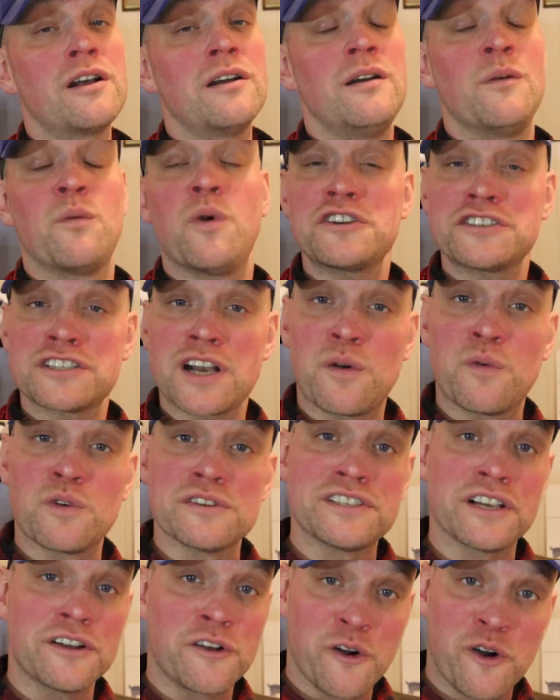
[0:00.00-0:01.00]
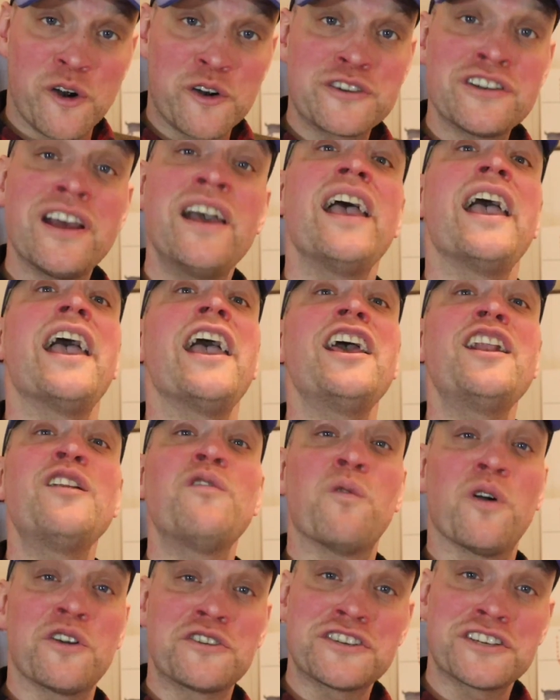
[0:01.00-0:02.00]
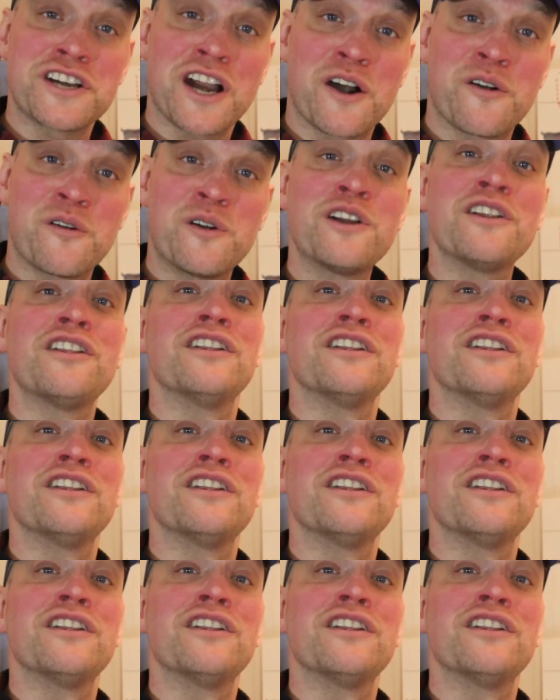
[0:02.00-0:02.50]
Watchtower was in court and Watchtower